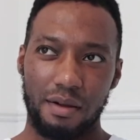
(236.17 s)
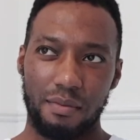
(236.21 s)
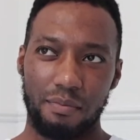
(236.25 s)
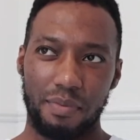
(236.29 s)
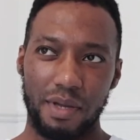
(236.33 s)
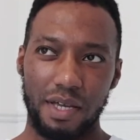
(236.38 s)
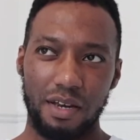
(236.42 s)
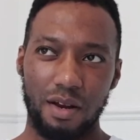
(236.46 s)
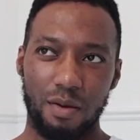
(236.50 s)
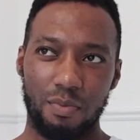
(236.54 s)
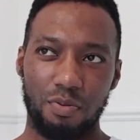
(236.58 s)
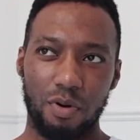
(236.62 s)

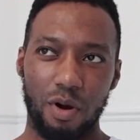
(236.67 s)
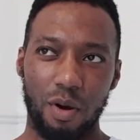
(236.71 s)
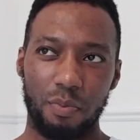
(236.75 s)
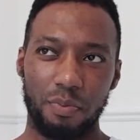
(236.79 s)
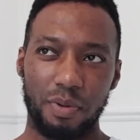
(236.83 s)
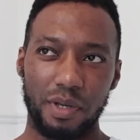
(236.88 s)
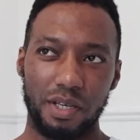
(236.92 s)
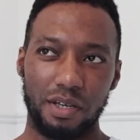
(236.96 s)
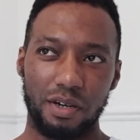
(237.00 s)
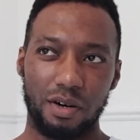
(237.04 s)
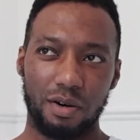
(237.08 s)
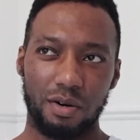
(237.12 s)
being a
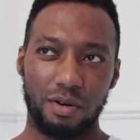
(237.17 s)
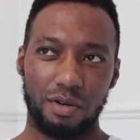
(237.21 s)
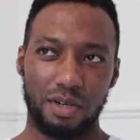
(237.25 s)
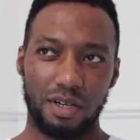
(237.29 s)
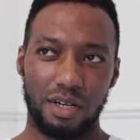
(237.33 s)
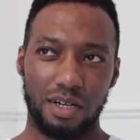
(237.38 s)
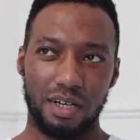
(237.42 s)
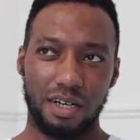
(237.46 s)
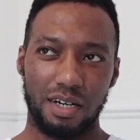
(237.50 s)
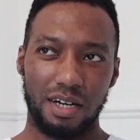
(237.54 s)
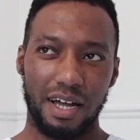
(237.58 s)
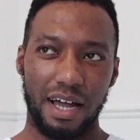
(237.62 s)
property
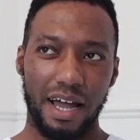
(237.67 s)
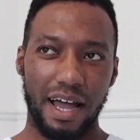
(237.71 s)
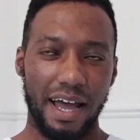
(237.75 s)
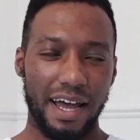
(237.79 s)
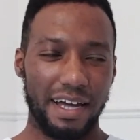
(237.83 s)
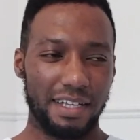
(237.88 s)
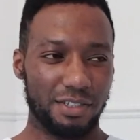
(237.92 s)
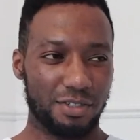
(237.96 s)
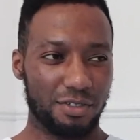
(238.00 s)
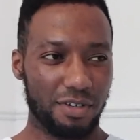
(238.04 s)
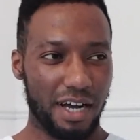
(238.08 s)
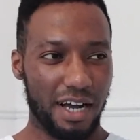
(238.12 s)
owner
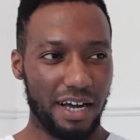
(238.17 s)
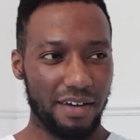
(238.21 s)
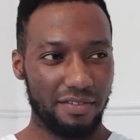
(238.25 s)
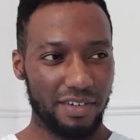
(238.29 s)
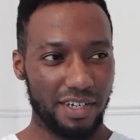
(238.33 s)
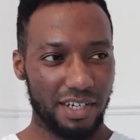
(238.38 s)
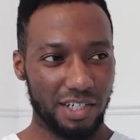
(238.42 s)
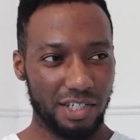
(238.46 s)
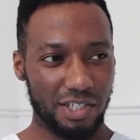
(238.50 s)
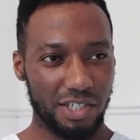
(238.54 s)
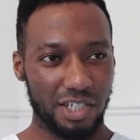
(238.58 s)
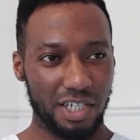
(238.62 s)
and
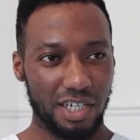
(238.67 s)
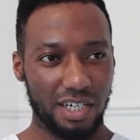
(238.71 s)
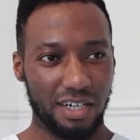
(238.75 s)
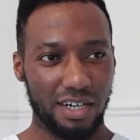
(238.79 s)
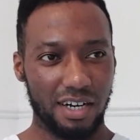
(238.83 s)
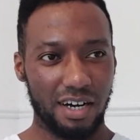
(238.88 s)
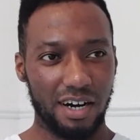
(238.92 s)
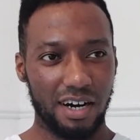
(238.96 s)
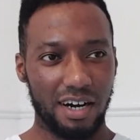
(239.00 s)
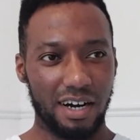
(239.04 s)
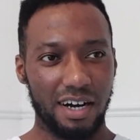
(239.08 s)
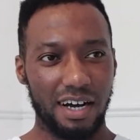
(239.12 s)
driving a shit
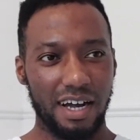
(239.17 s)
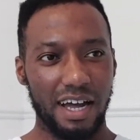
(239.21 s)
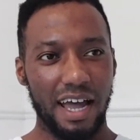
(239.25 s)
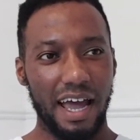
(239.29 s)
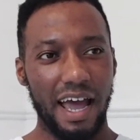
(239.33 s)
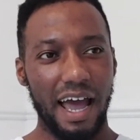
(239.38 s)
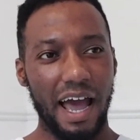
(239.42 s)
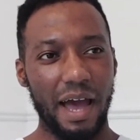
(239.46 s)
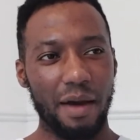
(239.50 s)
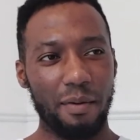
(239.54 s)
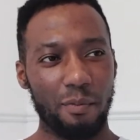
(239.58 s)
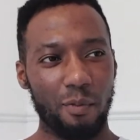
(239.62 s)
car
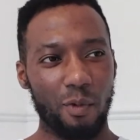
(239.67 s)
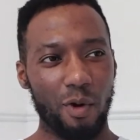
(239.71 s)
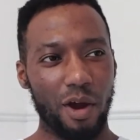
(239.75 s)
and